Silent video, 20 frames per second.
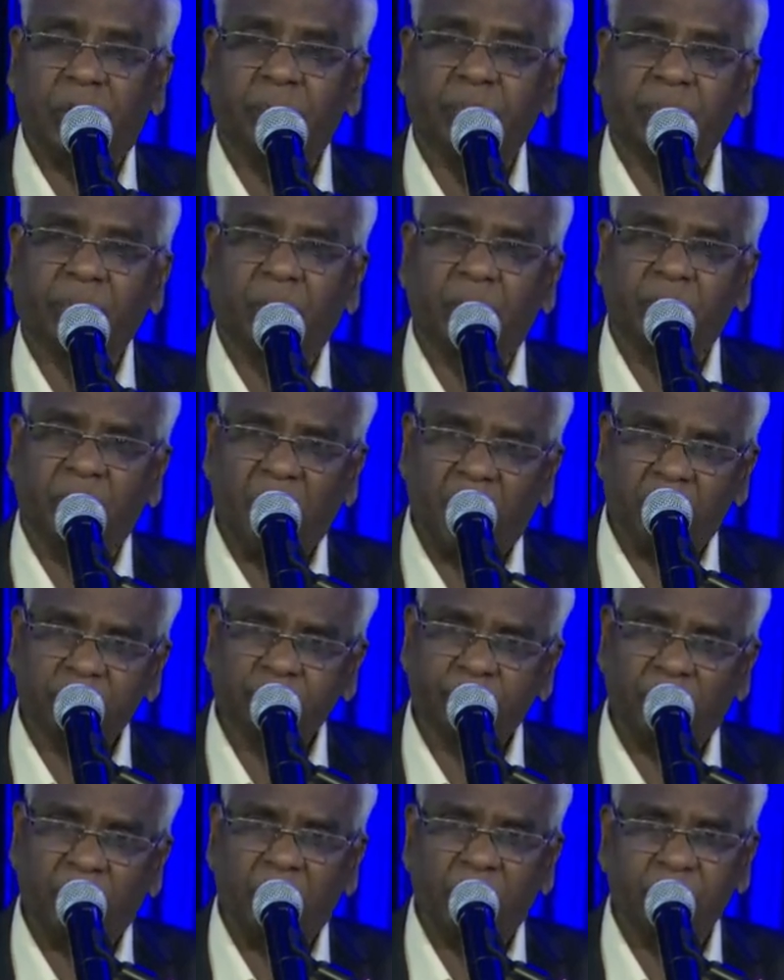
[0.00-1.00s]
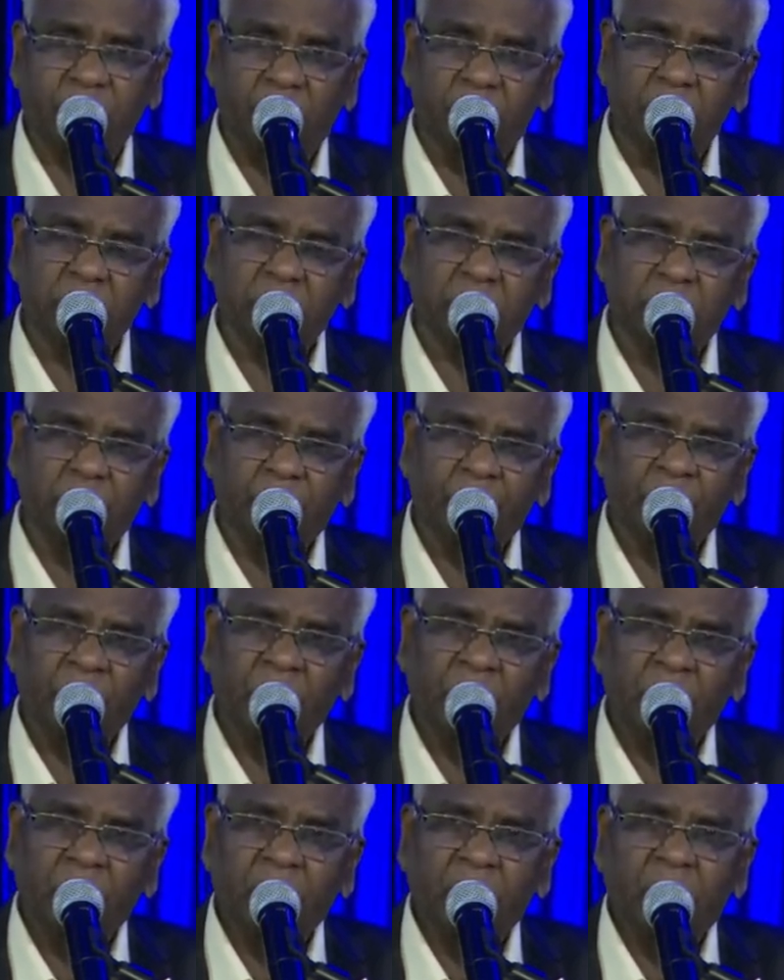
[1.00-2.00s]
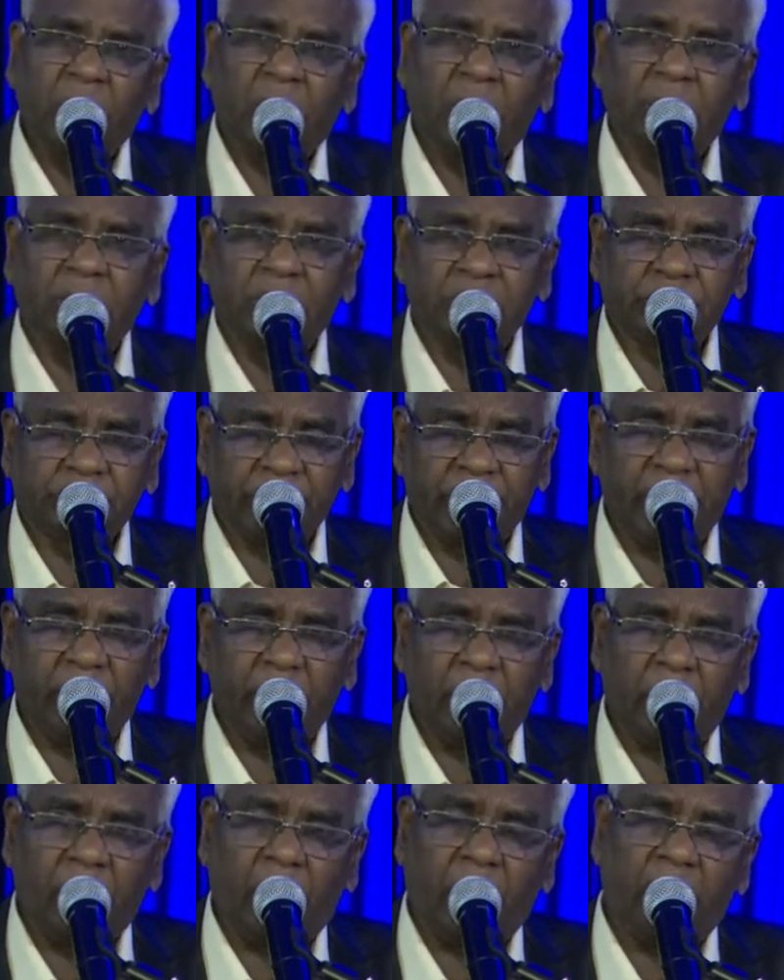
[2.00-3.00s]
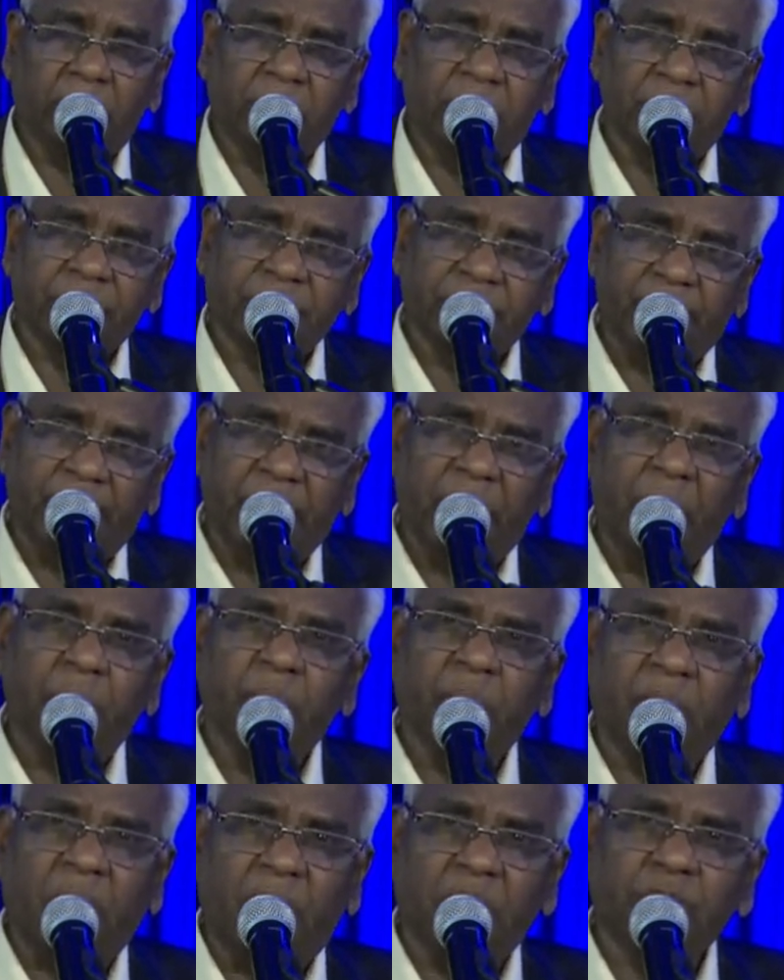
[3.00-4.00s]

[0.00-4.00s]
chapter of Gospel of Luke. And the say, on the same